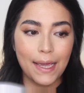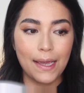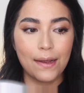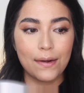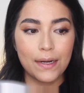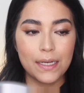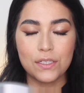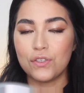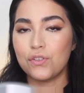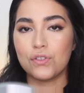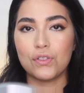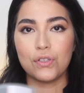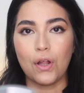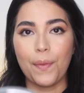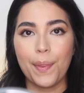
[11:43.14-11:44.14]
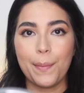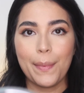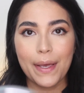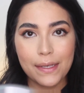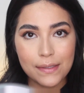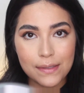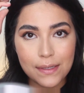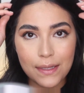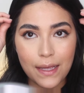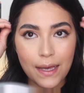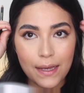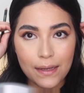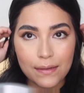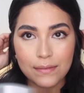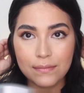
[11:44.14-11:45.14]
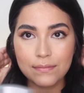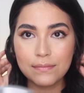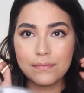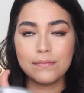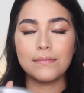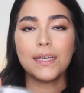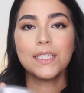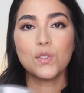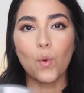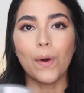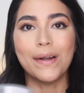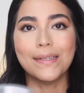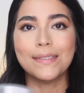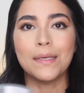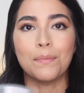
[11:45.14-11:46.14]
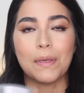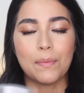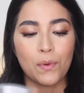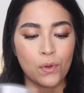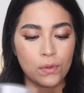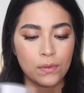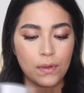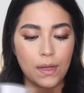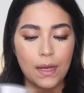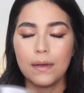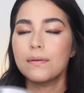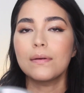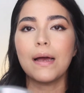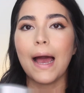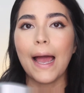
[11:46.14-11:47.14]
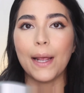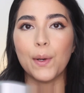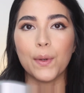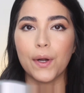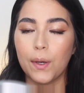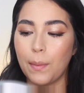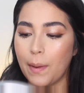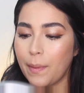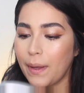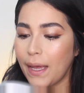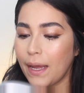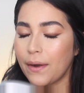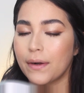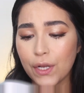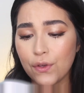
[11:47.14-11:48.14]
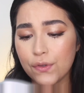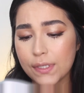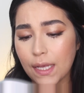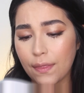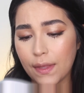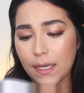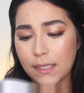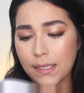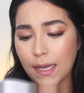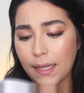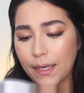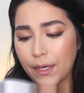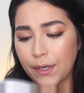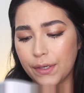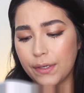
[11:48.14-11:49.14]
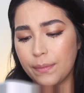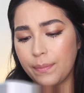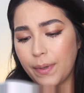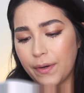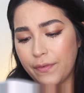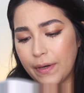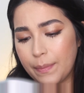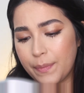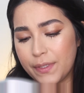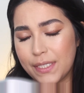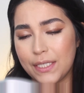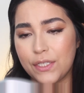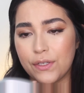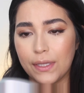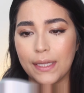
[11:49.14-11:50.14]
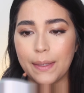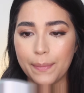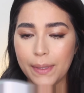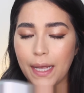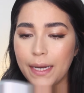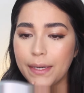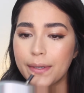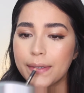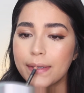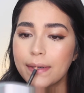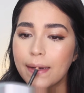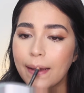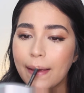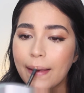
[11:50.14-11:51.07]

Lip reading: hair is just not the best today. It's quarantine, people. I don't care about my hair. I'm gonna use this L.A Girl Perfect Precision Lip Liner,